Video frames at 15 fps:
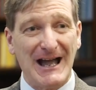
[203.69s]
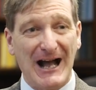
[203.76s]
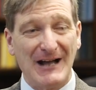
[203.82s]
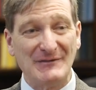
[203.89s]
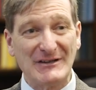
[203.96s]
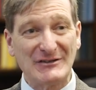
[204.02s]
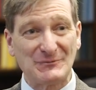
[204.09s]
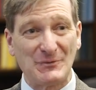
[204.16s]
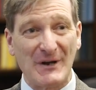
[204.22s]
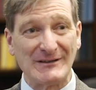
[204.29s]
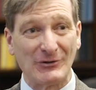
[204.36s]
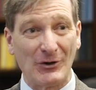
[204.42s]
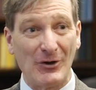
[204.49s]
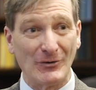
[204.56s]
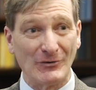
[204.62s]
And this
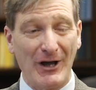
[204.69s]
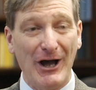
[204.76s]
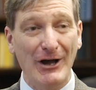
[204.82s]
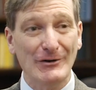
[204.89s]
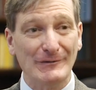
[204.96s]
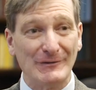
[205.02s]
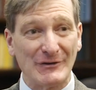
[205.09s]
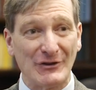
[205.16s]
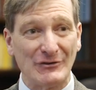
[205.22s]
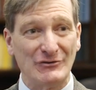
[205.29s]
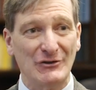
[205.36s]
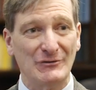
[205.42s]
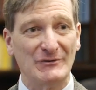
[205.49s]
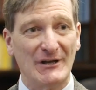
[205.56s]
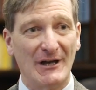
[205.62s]
went on over the
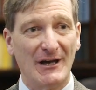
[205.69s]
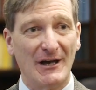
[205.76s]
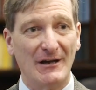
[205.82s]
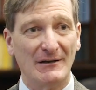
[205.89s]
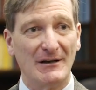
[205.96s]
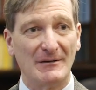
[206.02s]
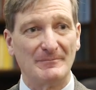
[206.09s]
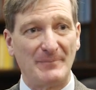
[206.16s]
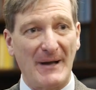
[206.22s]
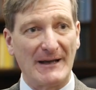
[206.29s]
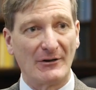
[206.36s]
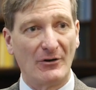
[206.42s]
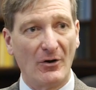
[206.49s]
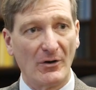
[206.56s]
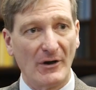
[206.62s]
New Year
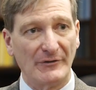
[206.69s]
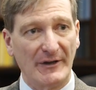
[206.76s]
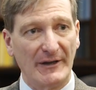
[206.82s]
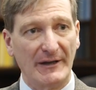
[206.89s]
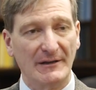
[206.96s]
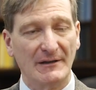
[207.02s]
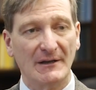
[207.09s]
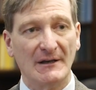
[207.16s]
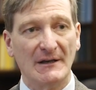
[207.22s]
bank holiday.